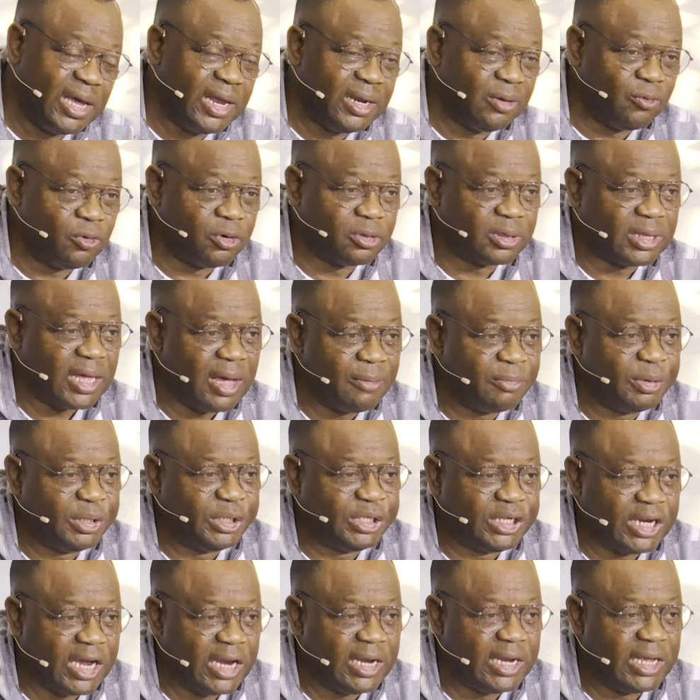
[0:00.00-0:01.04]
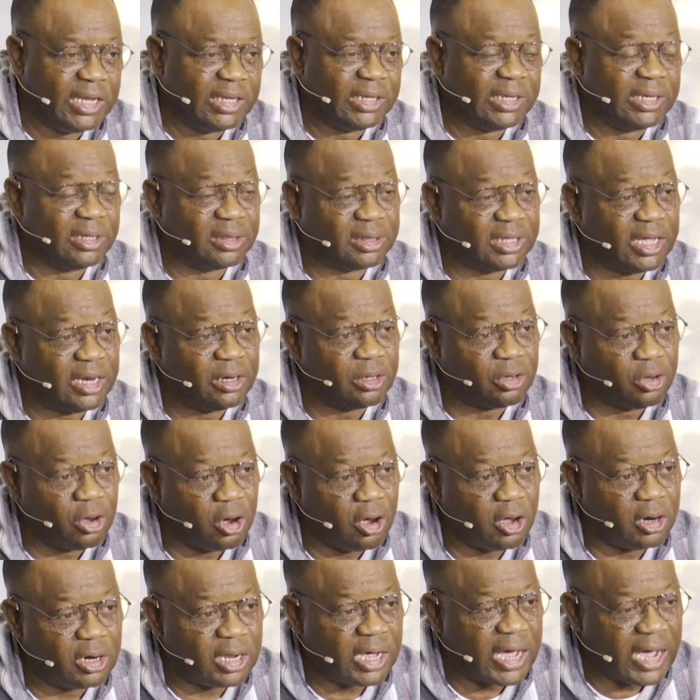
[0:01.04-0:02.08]
that he was having challenge, he said,
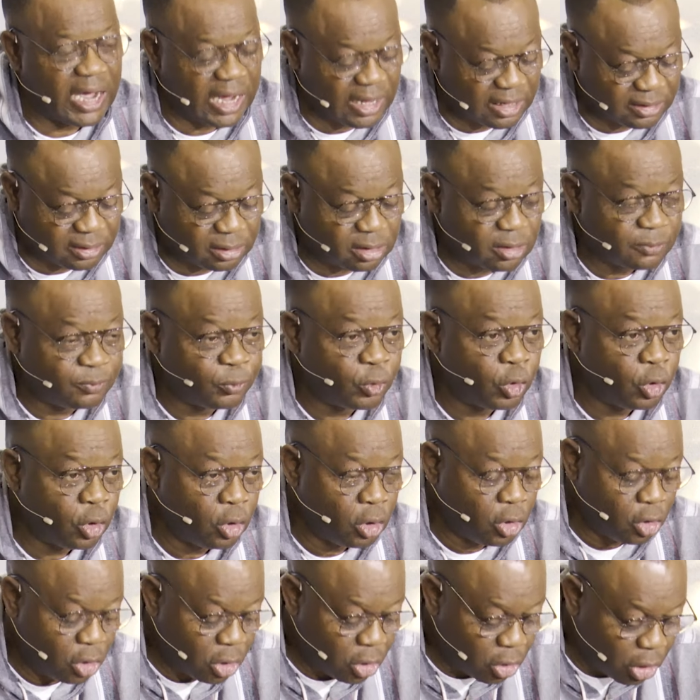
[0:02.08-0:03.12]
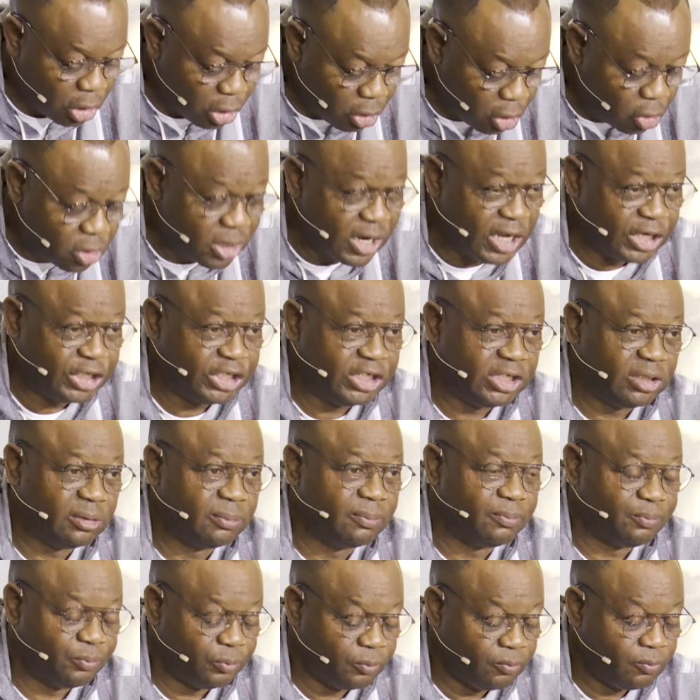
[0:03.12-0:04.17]
God has
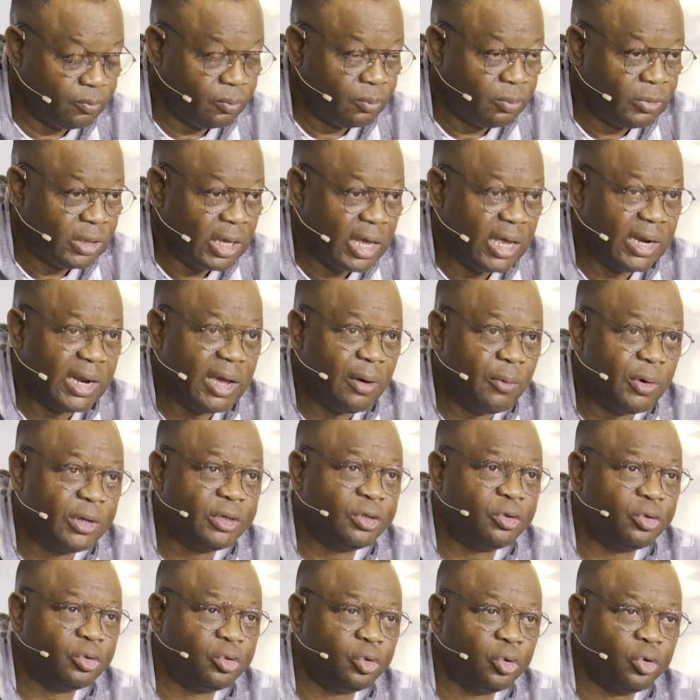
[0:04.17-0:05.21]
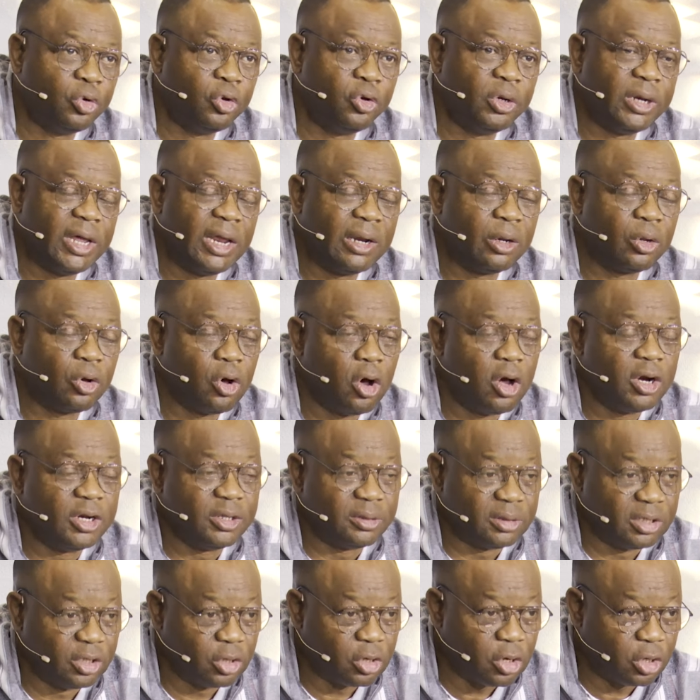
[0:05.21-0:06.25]
ownership. And I want you to know that God
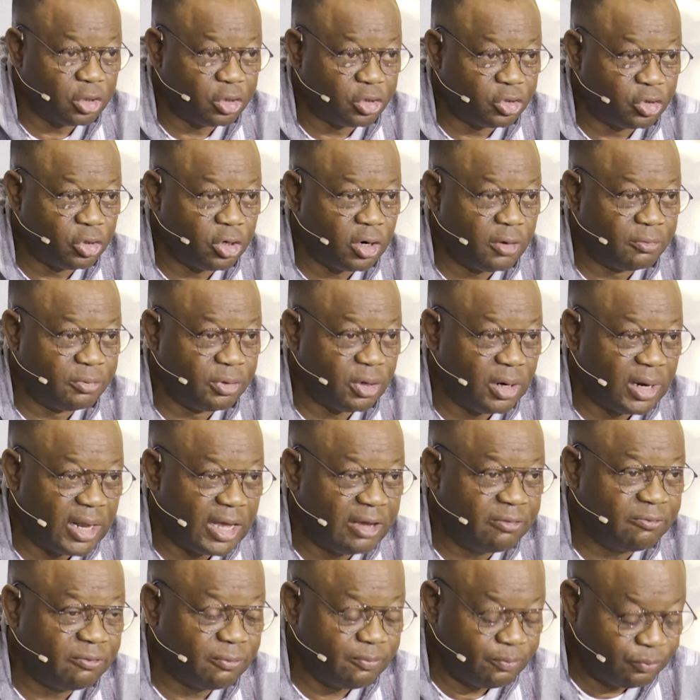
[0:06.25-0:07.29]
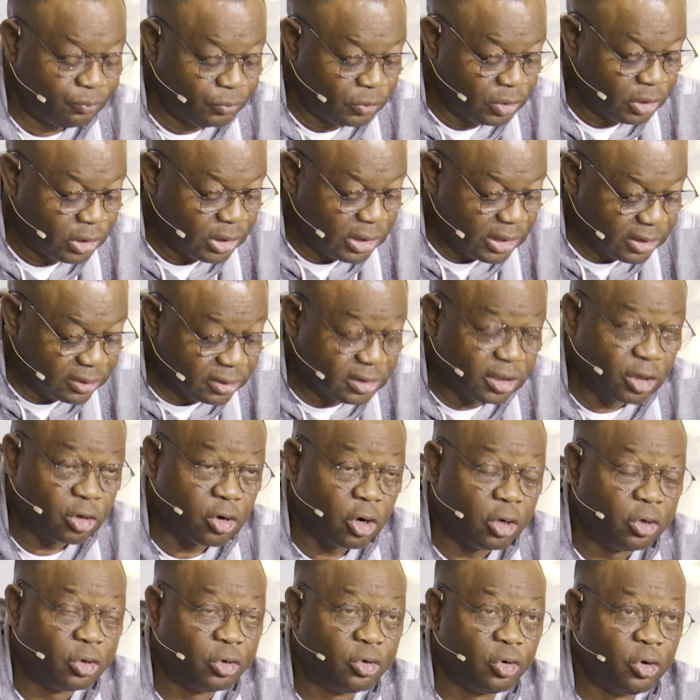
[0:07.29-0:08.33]
is in control of your life. It's in
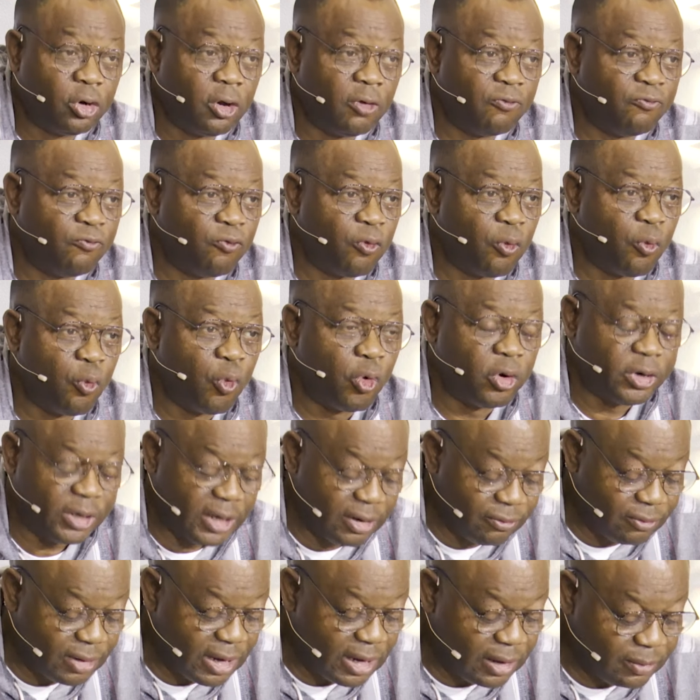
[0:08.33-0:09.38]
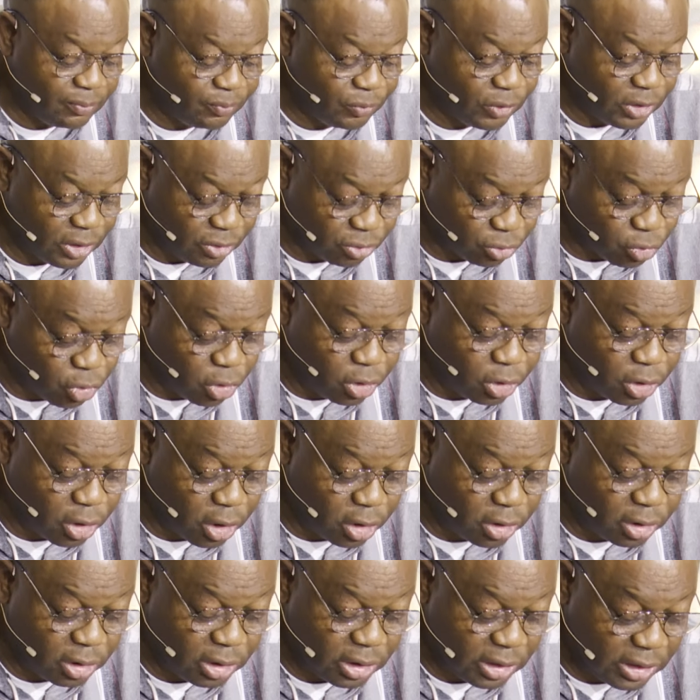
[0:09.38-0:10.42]
control of whatever is going
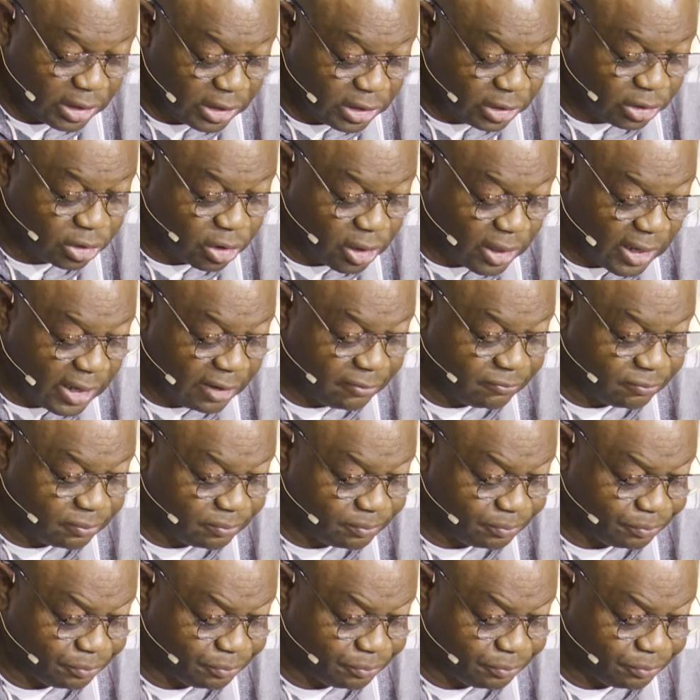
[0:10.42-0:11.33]
on in your life.